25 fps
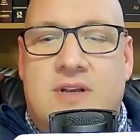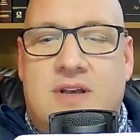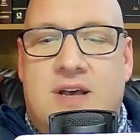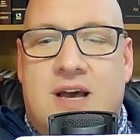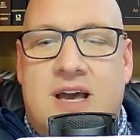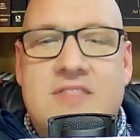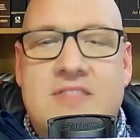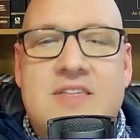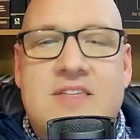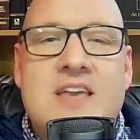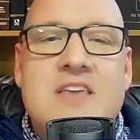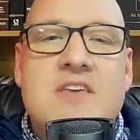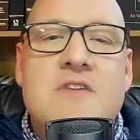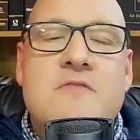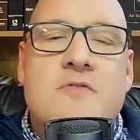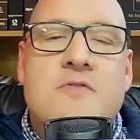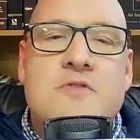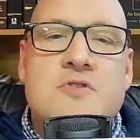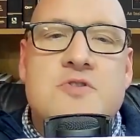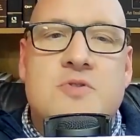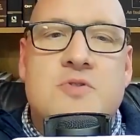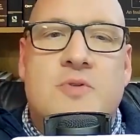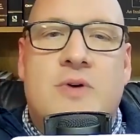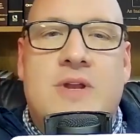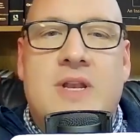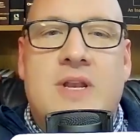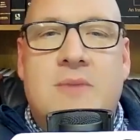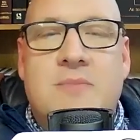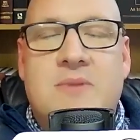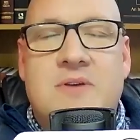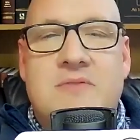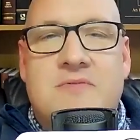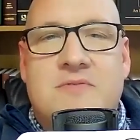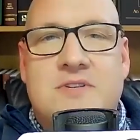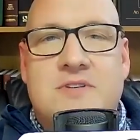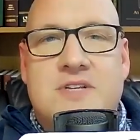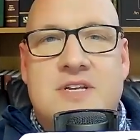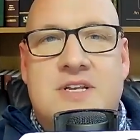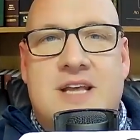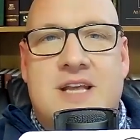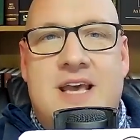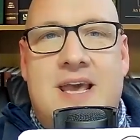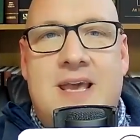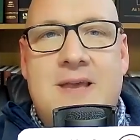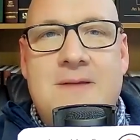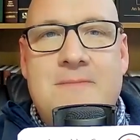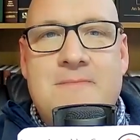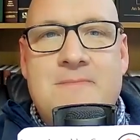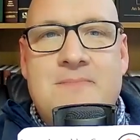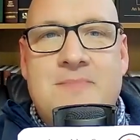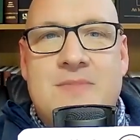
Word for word: I thank you for joining me today